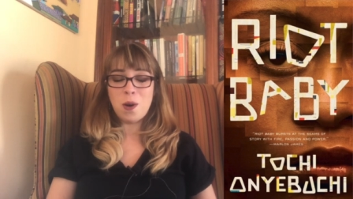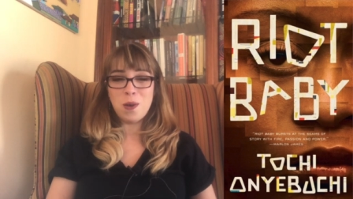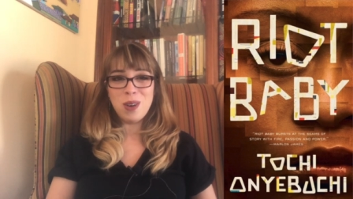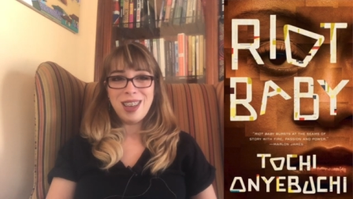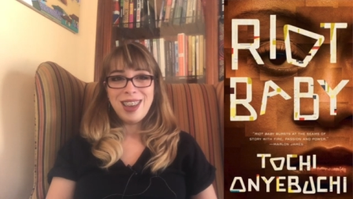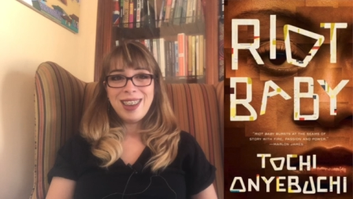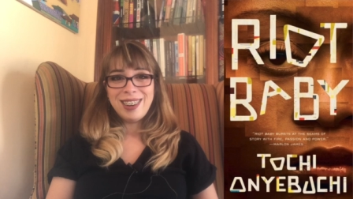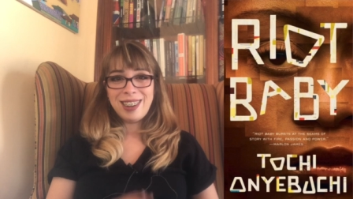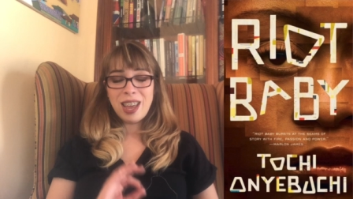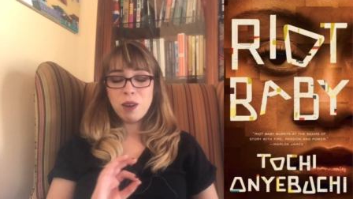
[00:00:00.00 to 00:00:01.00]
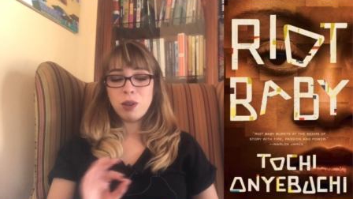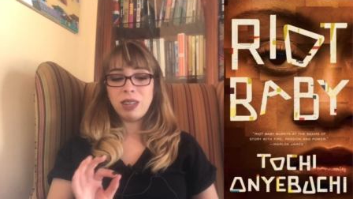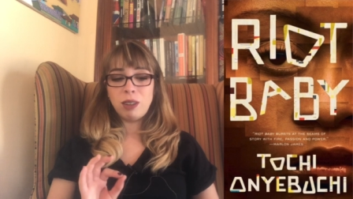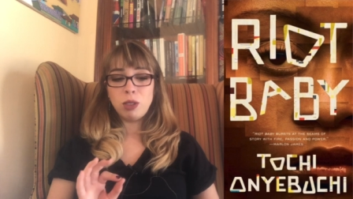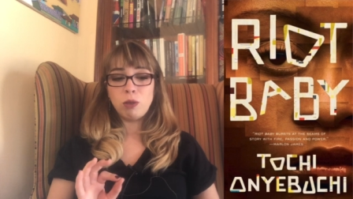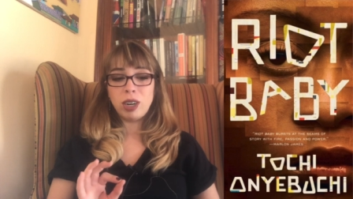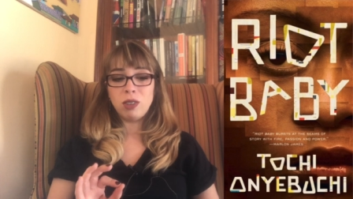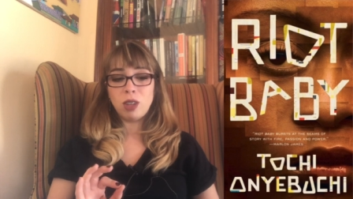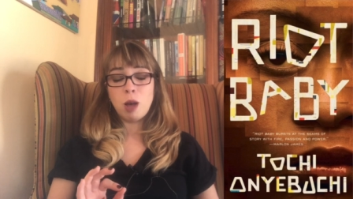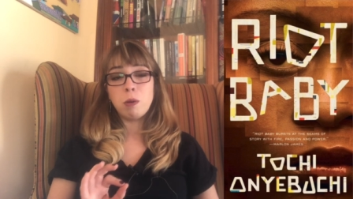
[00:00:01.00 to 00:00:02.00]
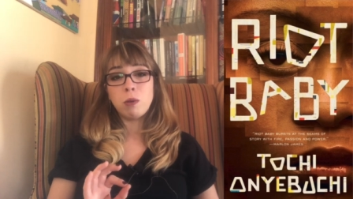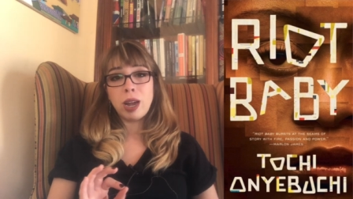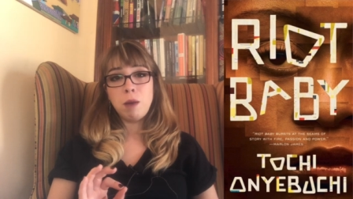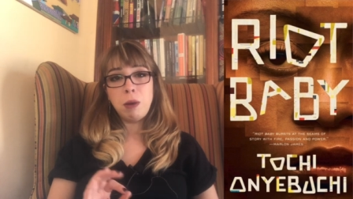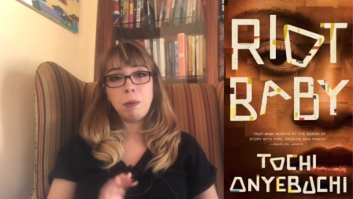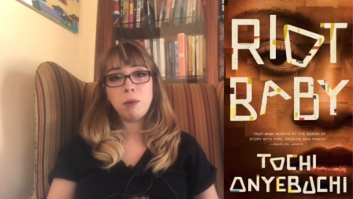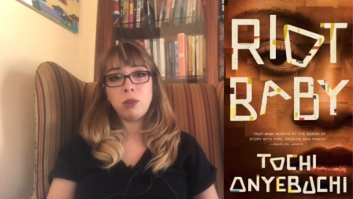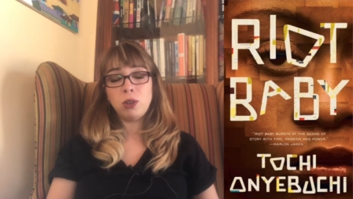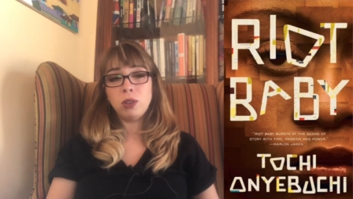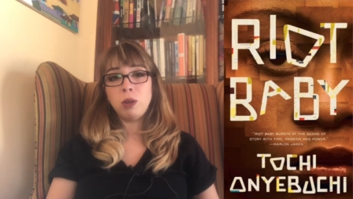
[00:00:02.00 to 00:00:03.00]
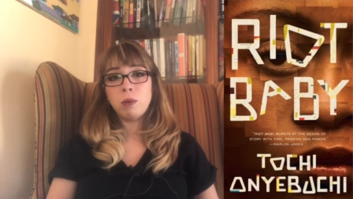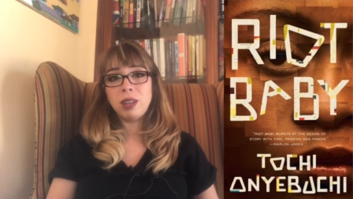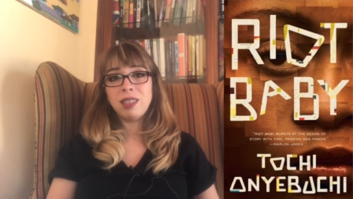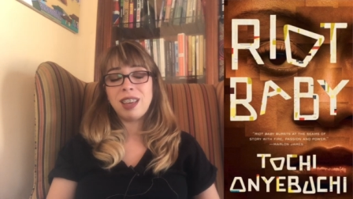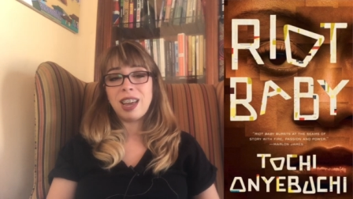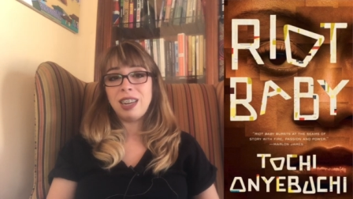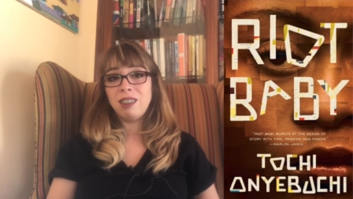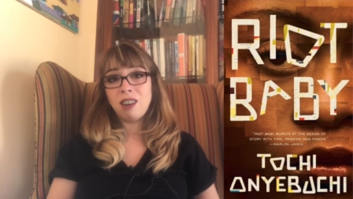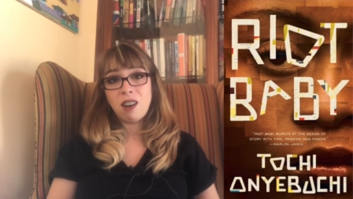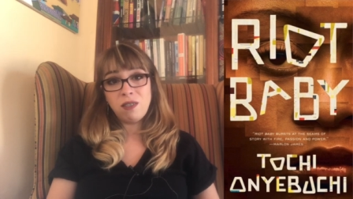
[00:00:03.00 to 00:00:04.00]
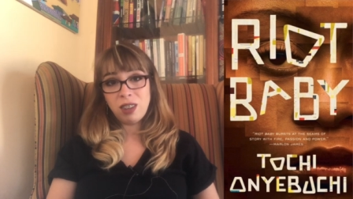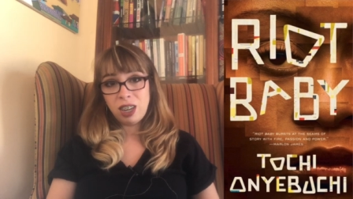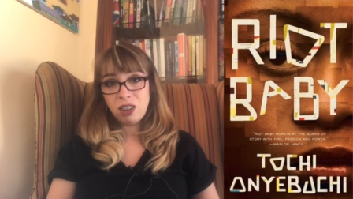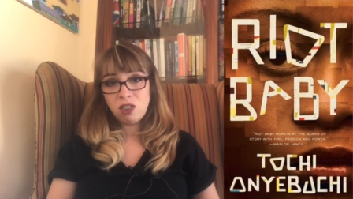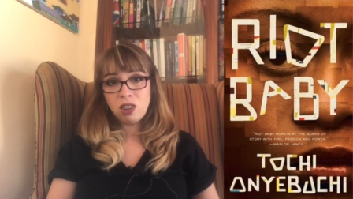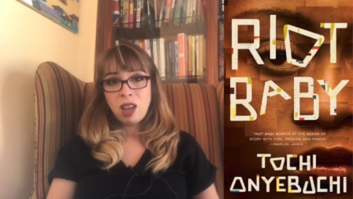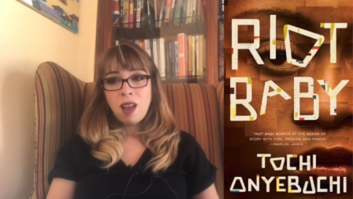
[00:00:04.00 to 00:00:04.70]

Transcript: so take what I say with a grain of salt. But Riot Baby was the only one that I did not finish.